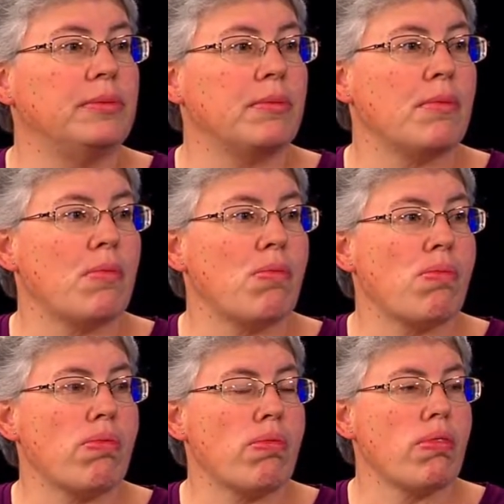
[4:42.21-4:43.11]
And
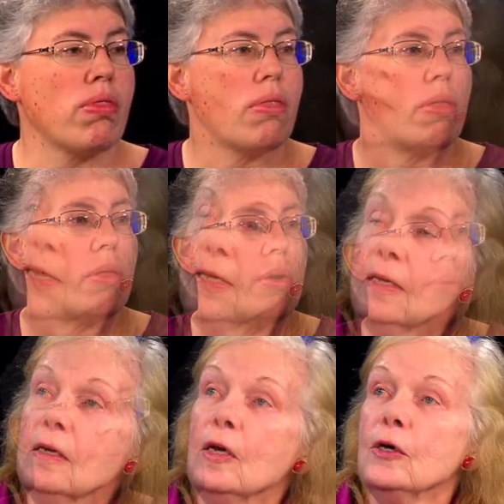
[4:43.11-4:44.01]
when you say
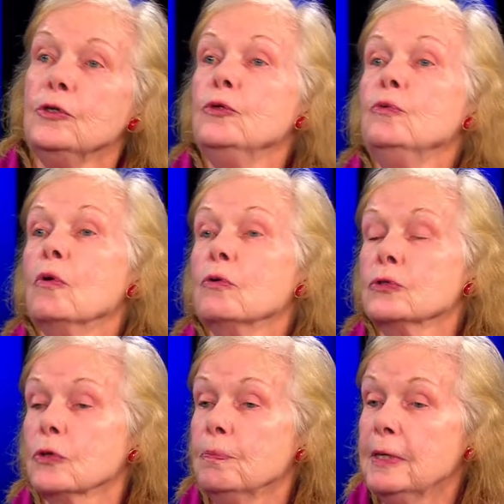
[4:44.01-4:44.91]
they, you
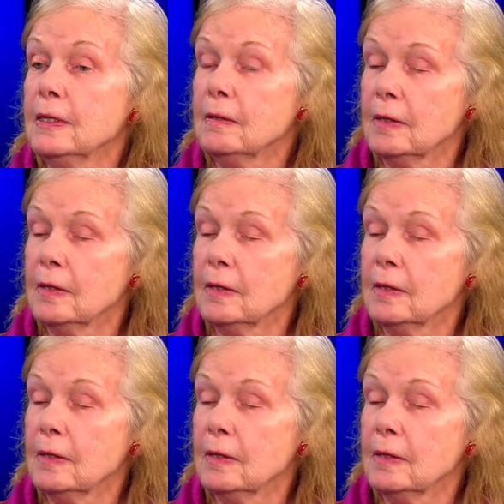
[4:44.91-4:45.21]
also mean